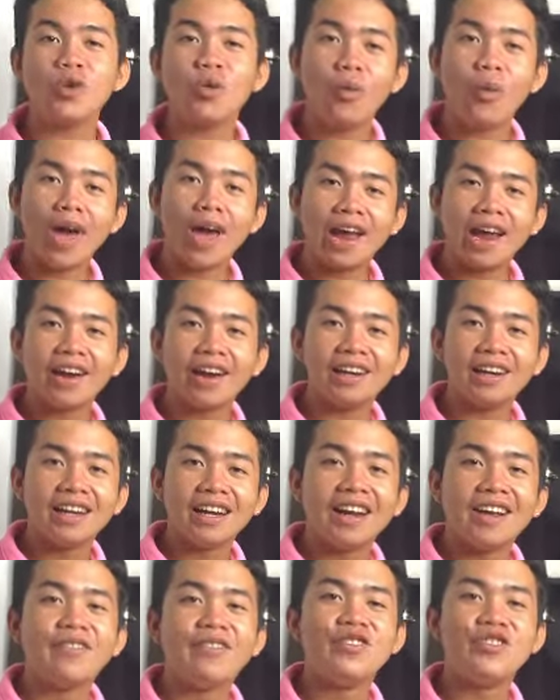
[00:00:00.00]
to wear
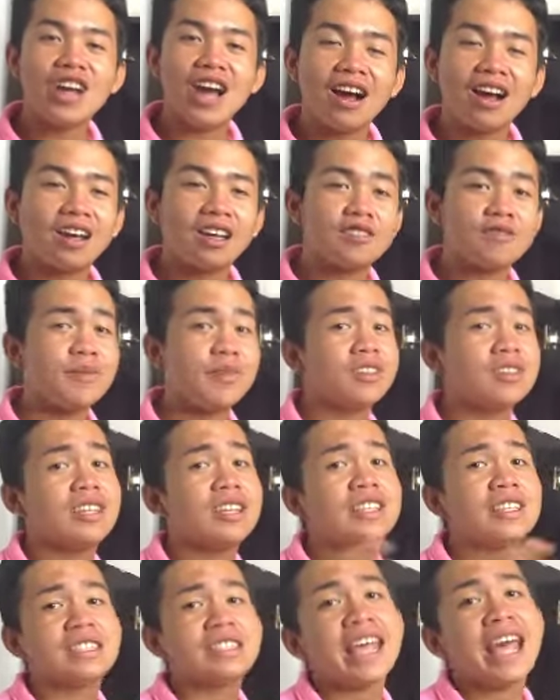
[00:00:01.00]
jackets because
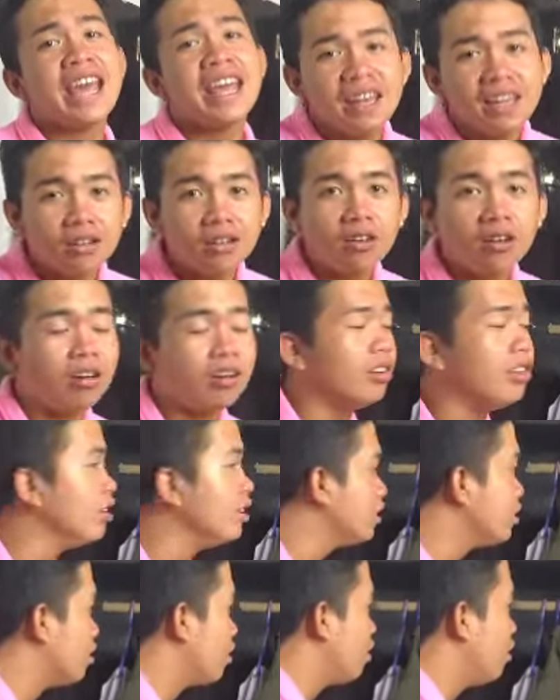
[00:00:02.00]
it's kind of
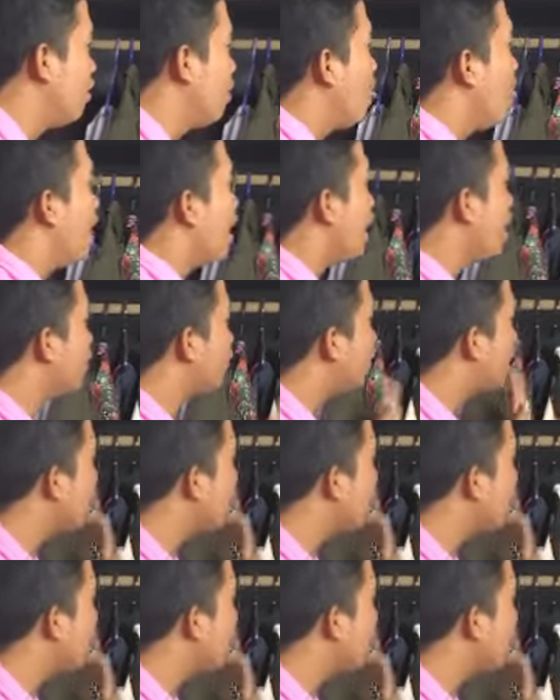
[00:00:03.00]
cold, you know. And